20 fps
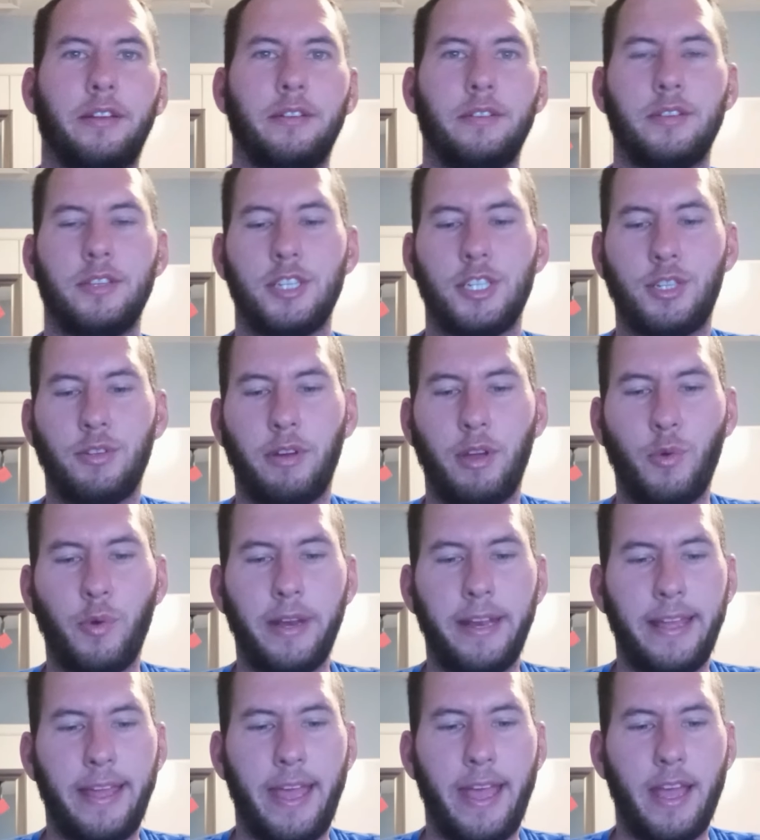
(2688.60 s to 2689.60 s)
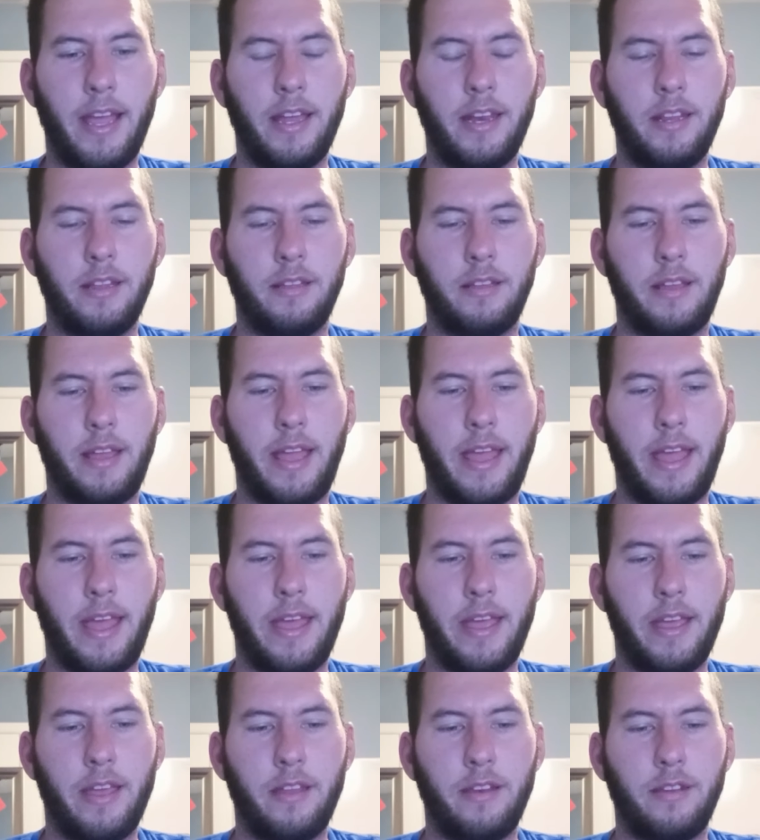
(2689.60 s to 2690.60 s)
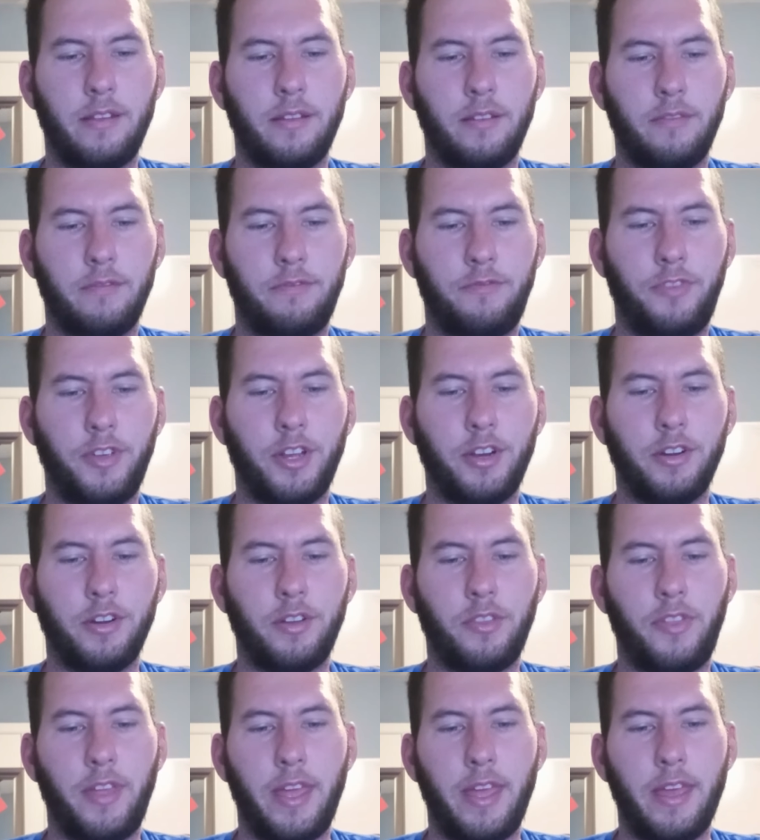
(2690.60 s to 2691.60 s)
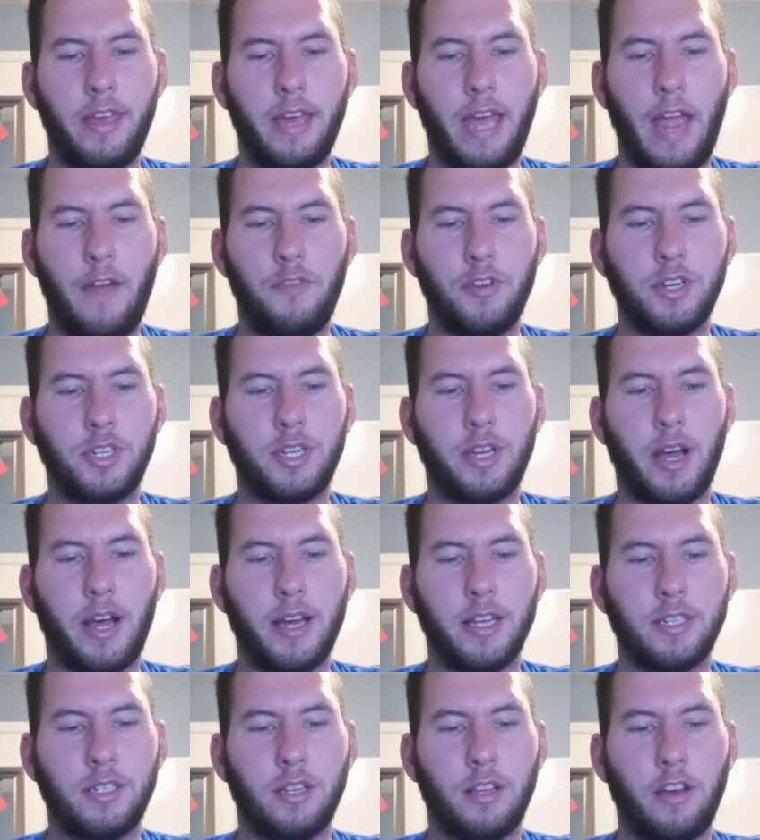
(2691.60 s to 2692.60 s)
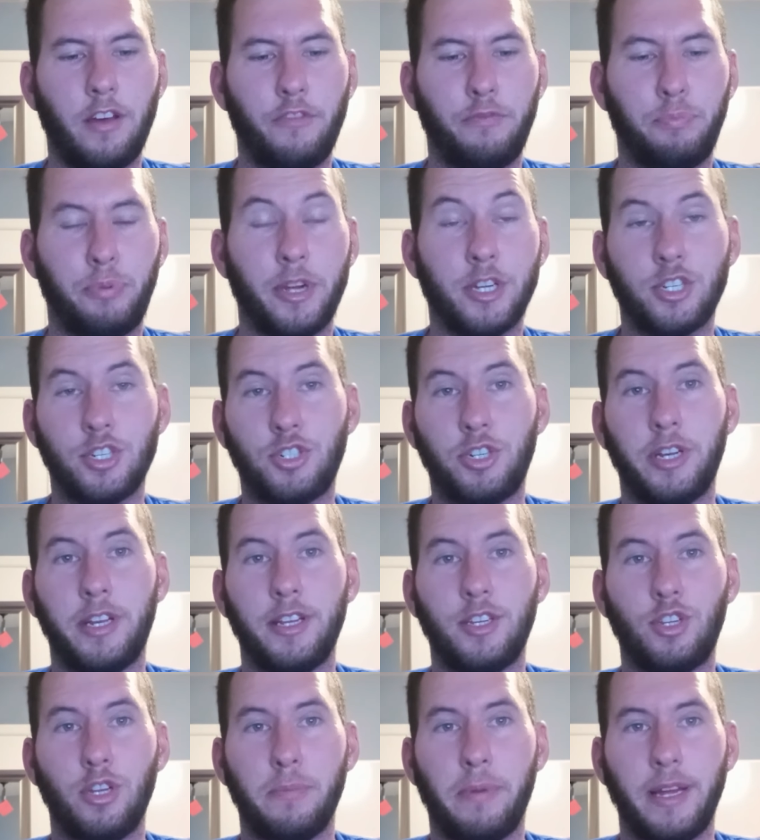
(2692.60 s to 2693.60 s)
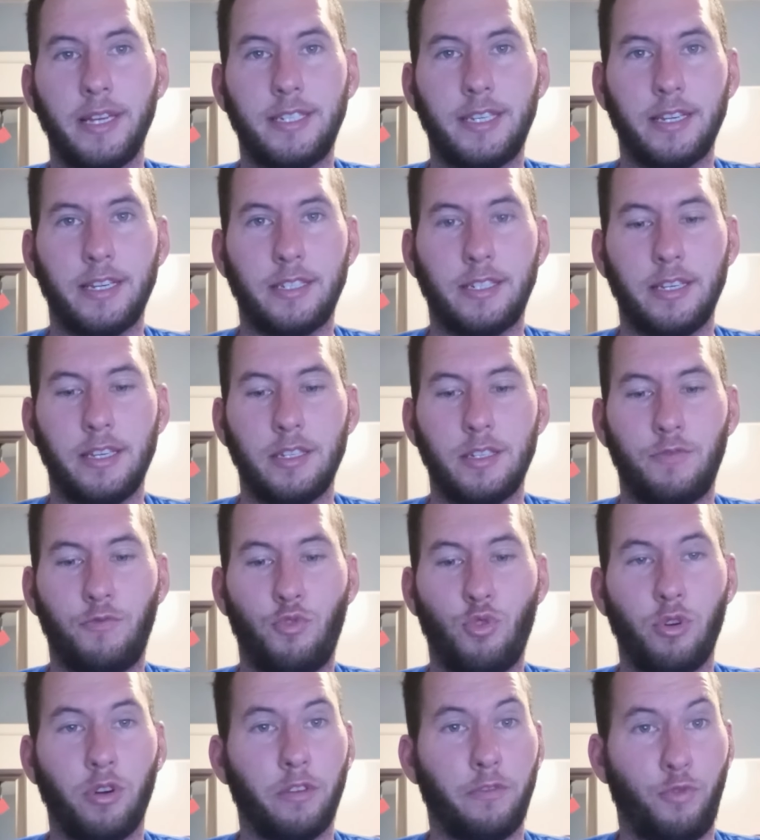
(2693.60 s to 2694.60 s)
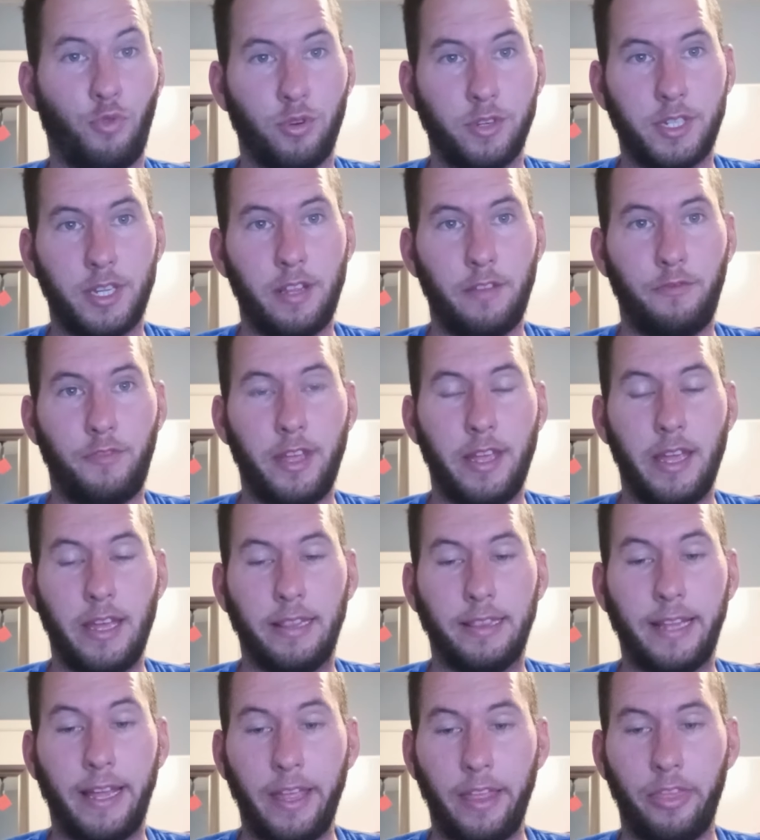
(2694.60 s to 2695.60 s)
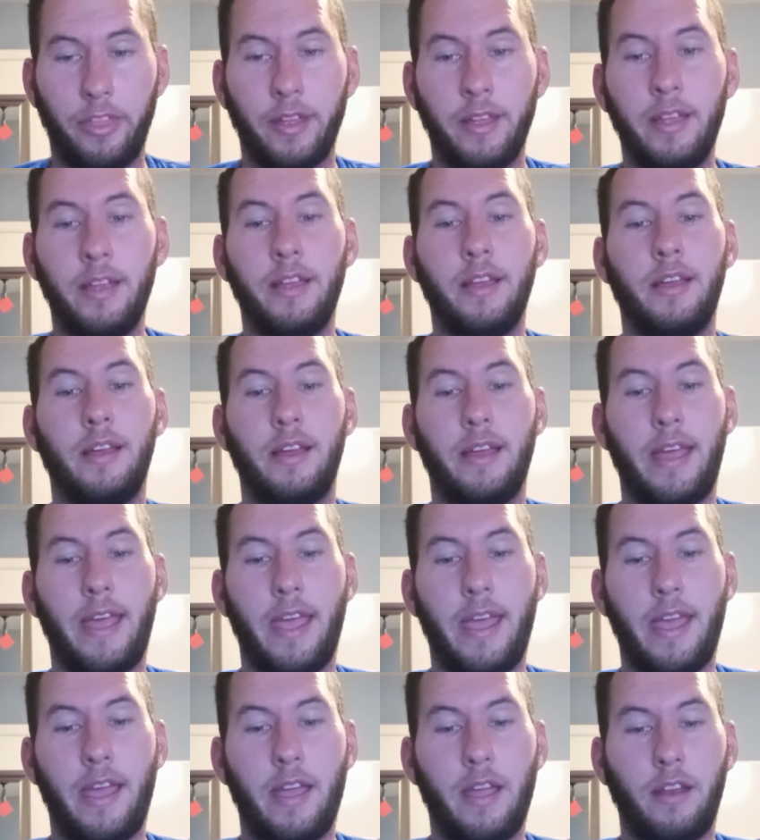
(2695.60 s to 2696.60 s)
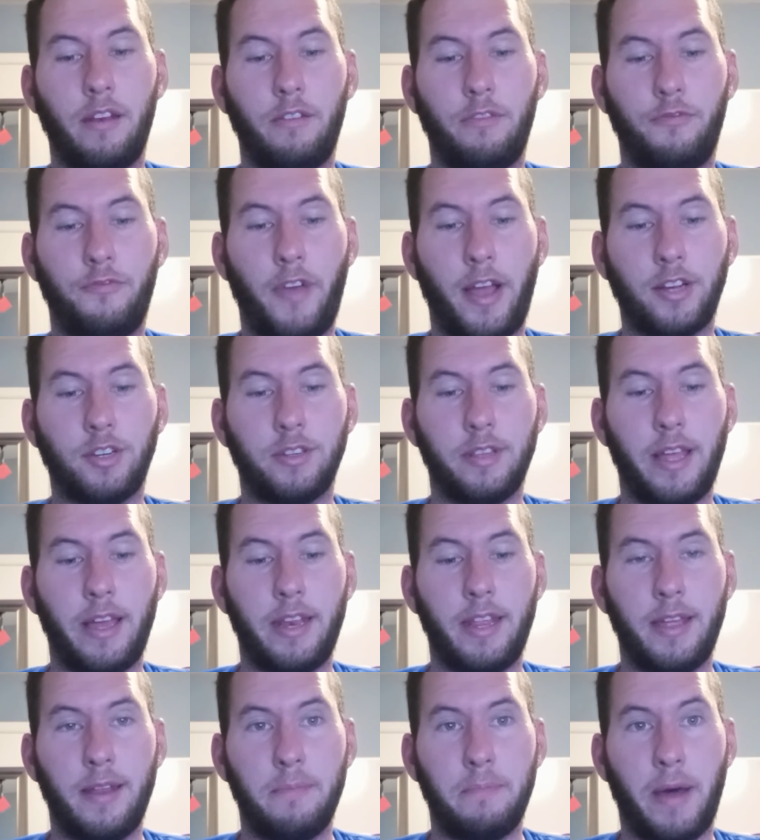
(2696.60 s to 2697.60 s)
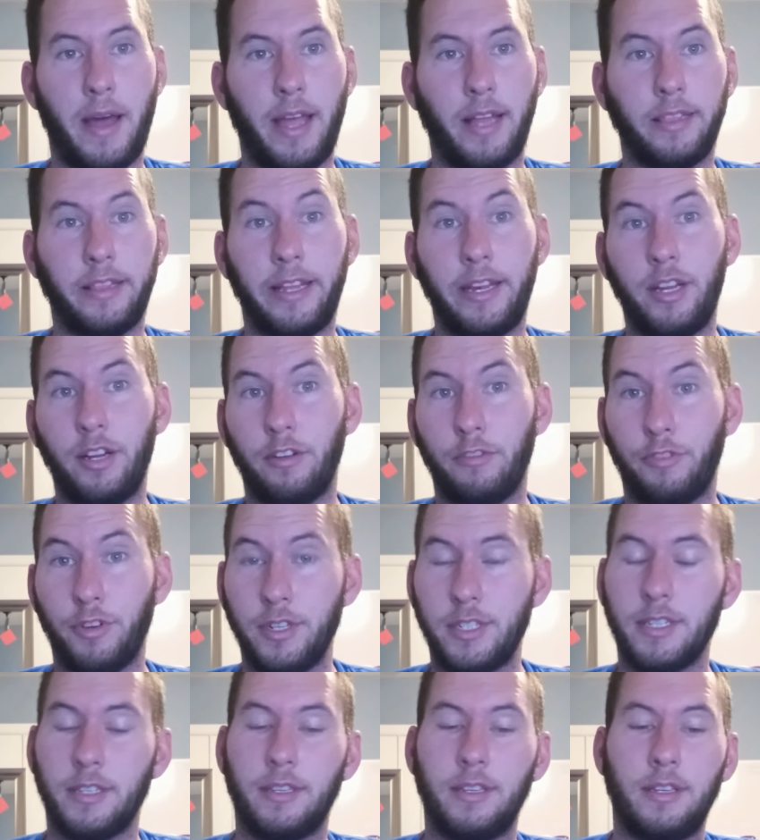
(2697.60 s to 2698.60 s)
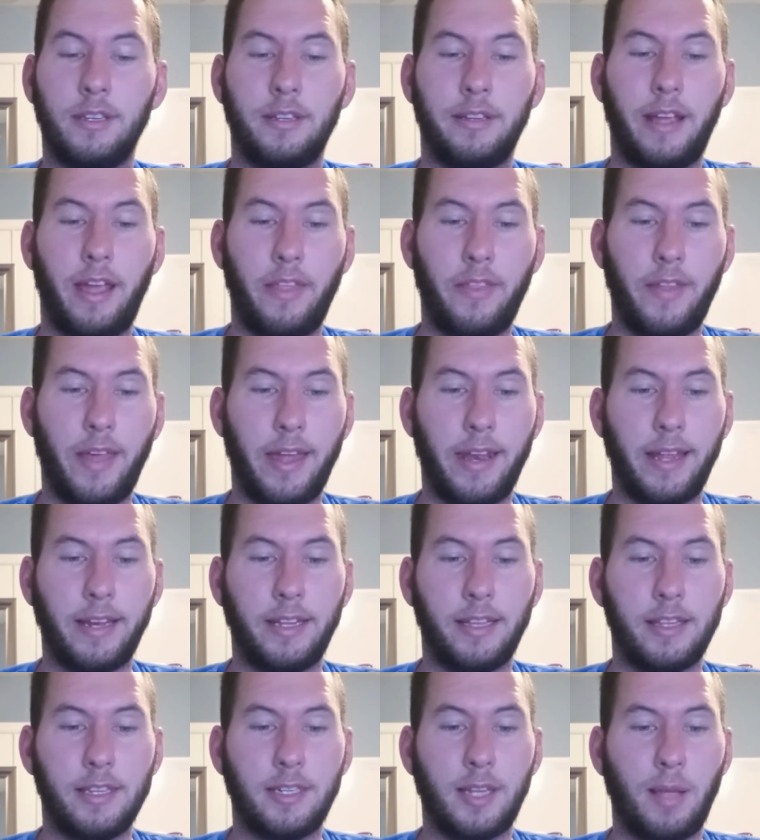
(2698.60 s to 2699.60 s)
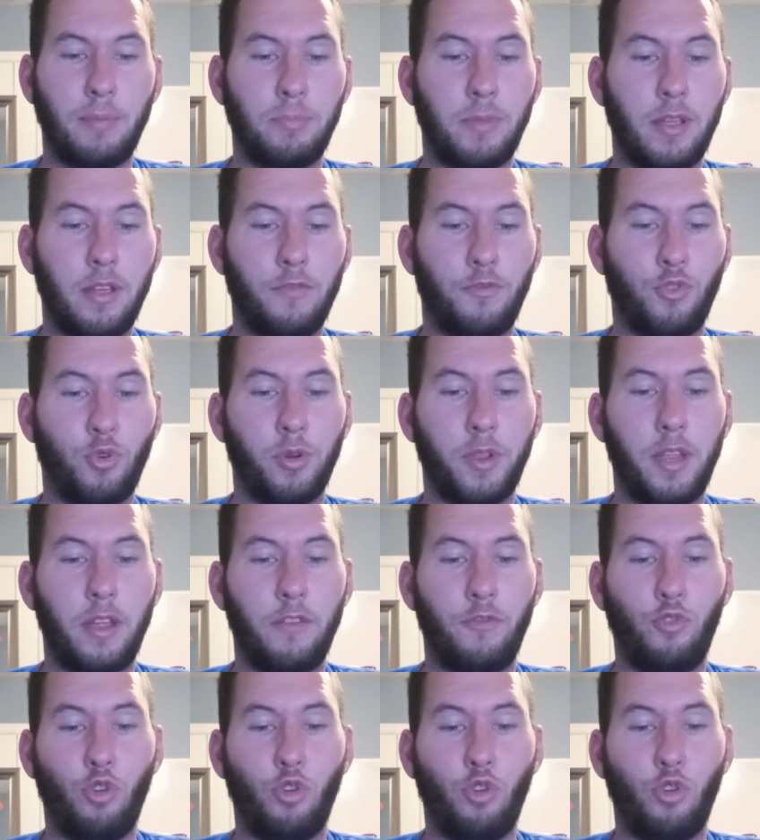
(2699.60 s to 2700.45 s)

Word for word: right, so I went ahead and figured the average cost of pressure treated 2x6s for 14 feet in length and factor that in by linear foot. And then I did the same thing for the